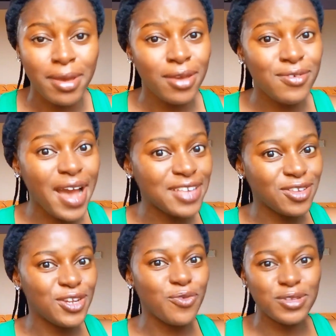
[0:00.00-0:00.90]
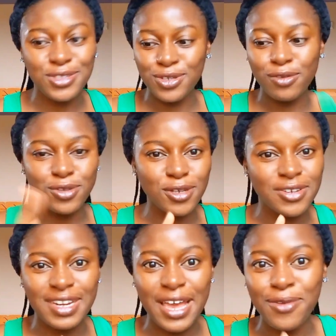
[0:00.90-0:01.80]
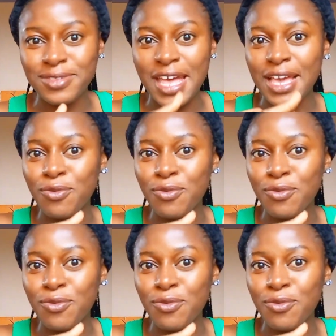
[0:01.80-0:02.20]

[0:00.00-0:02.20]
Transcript: You guys saw the quantity of sunscreen I used. Like, it